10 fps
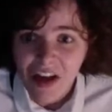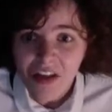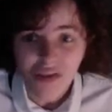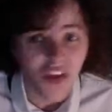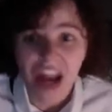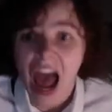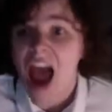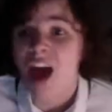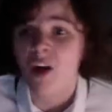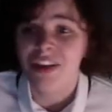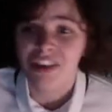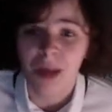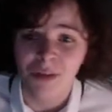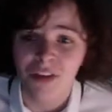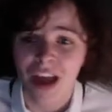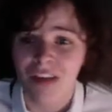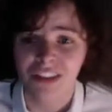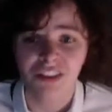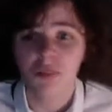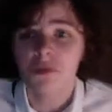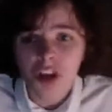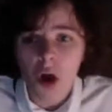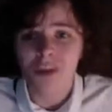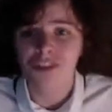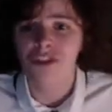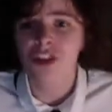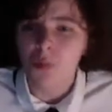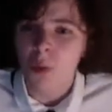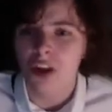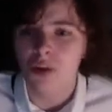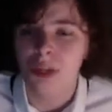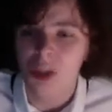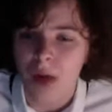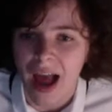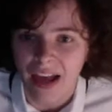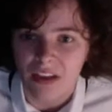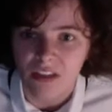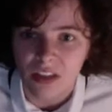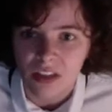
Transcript: Then how, in the name of heaven, do you know that she wants what you ask?